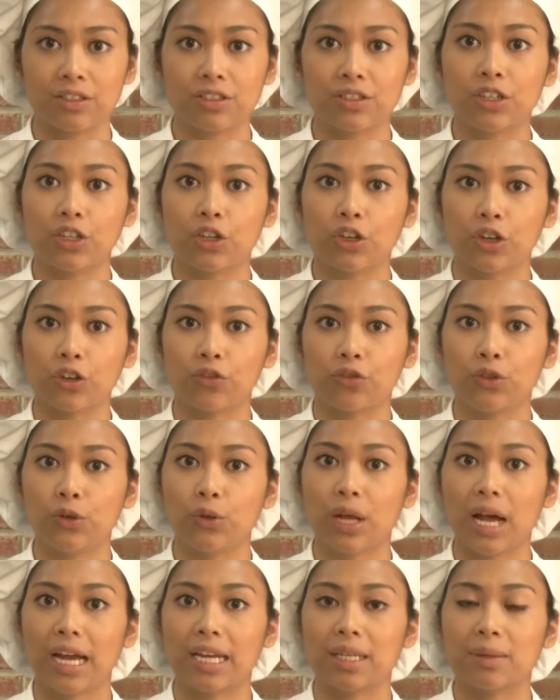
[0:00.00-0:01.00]
to cook
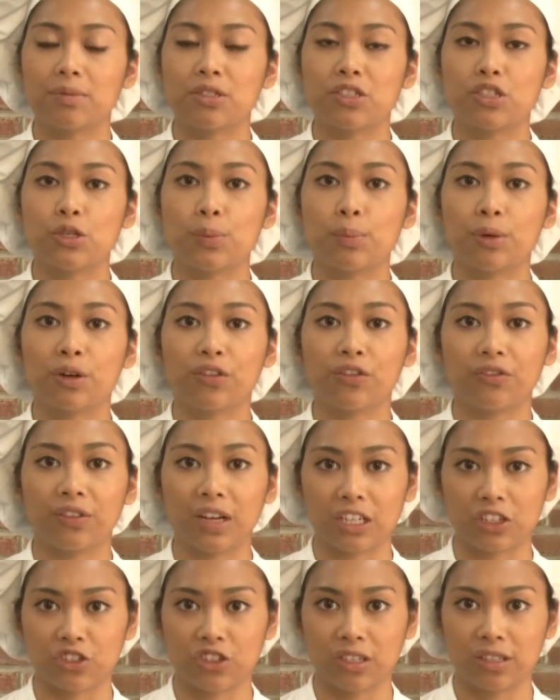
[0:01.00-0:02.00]
food items to
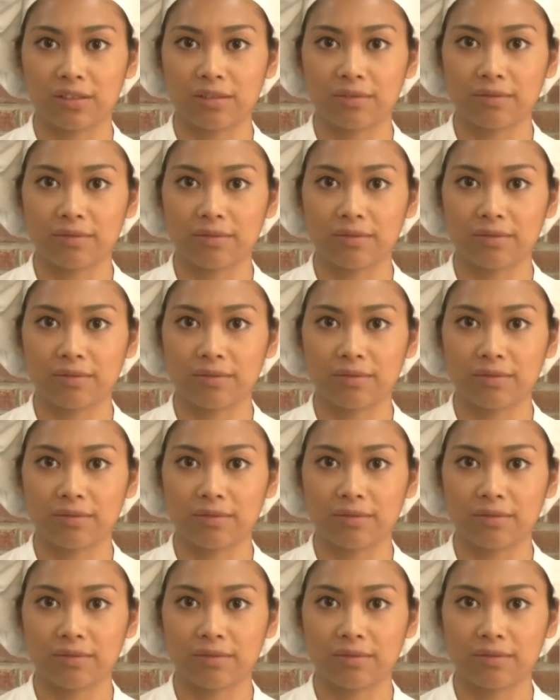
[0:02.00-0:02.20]
perfection.